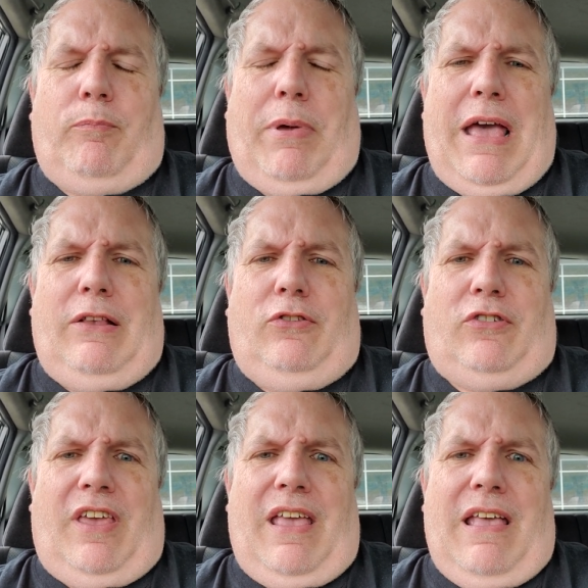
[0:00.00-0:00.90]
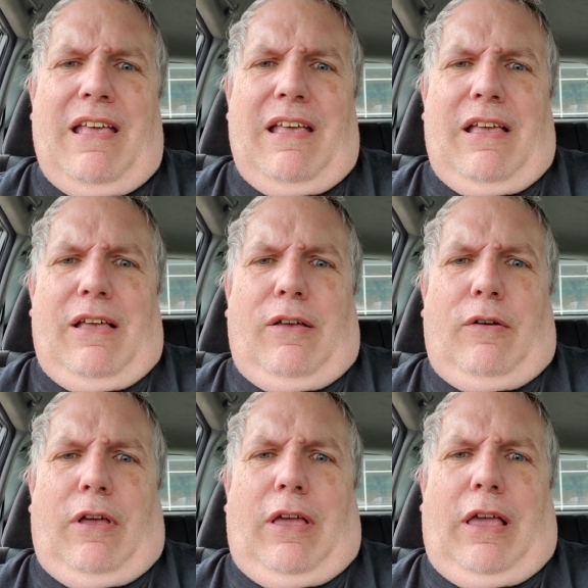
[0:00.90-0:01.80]
beds
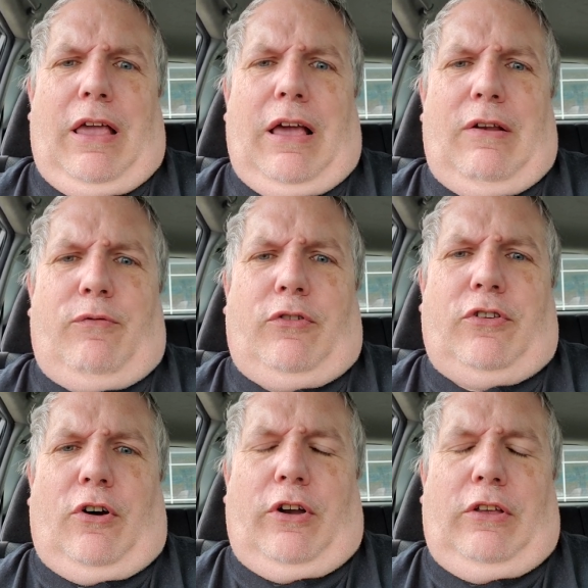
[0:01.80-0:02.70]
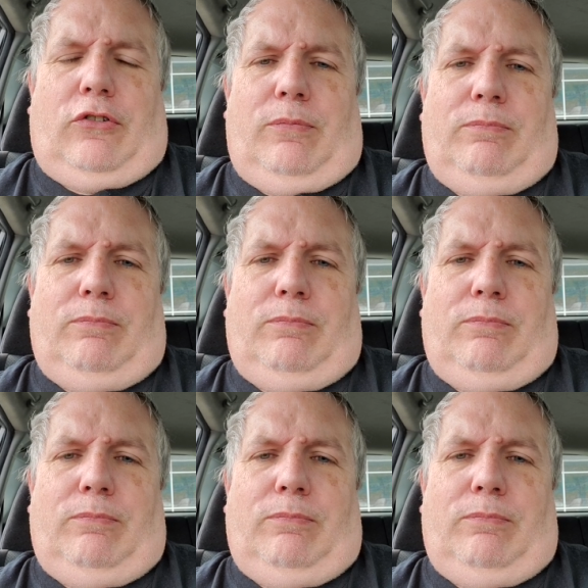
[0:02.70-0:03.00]
and facilities.